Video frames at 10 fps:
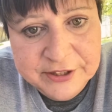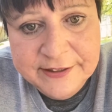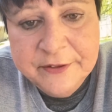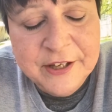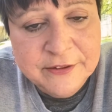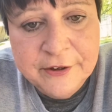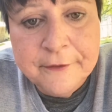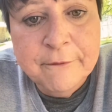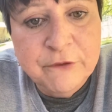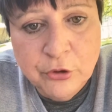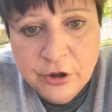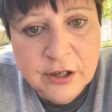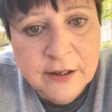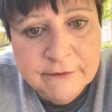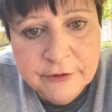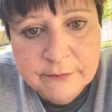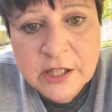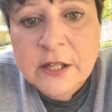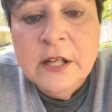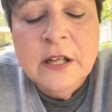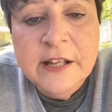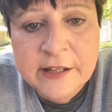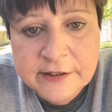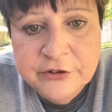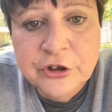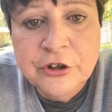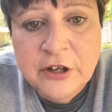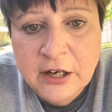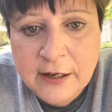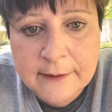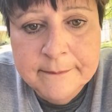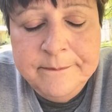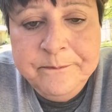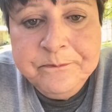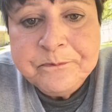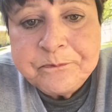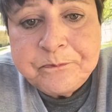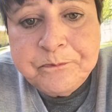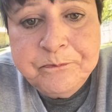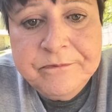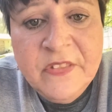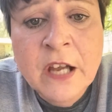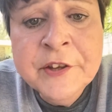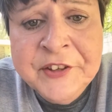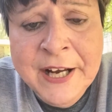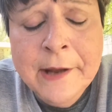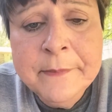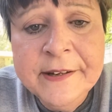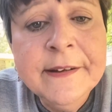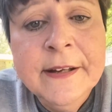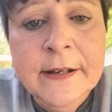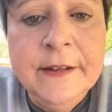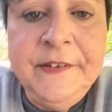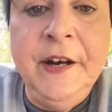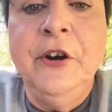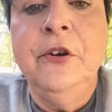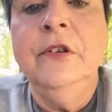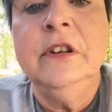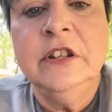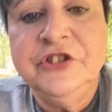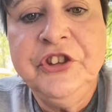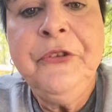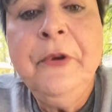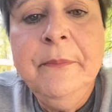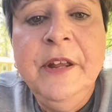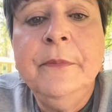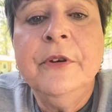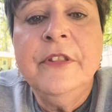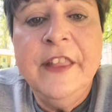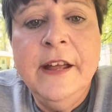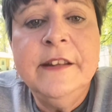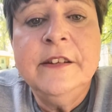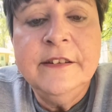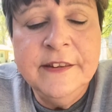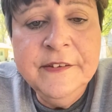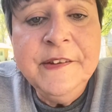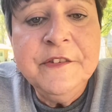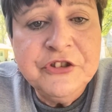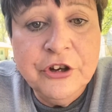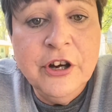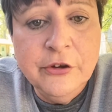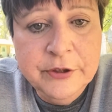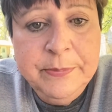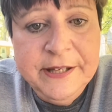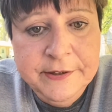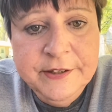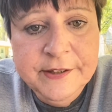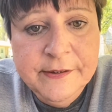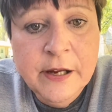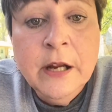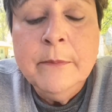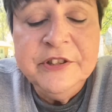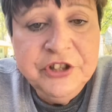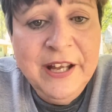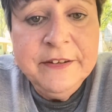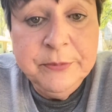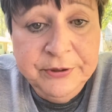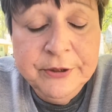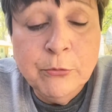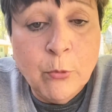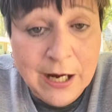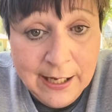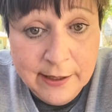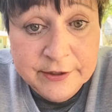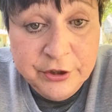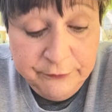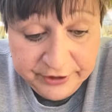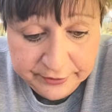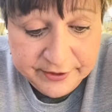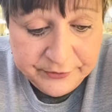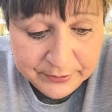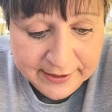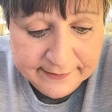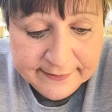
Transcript: I think there are 4 of them in your assignment. So just remember that this is your own opinion, but you have to put why you feel this way.